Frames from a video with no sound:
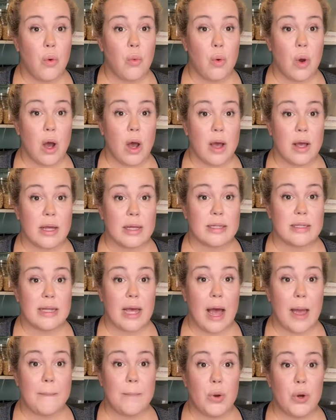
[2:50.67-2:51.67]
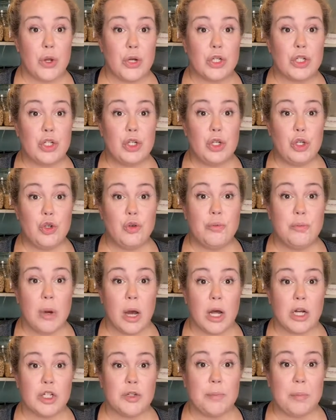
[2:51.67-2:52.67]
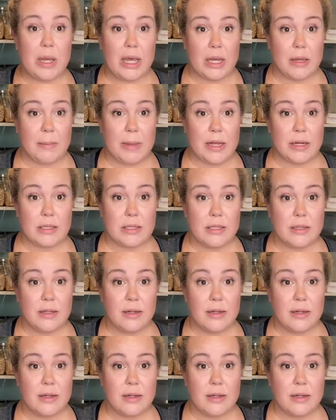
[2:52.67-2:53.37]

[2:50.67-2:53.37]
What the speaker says: was I put too much pigment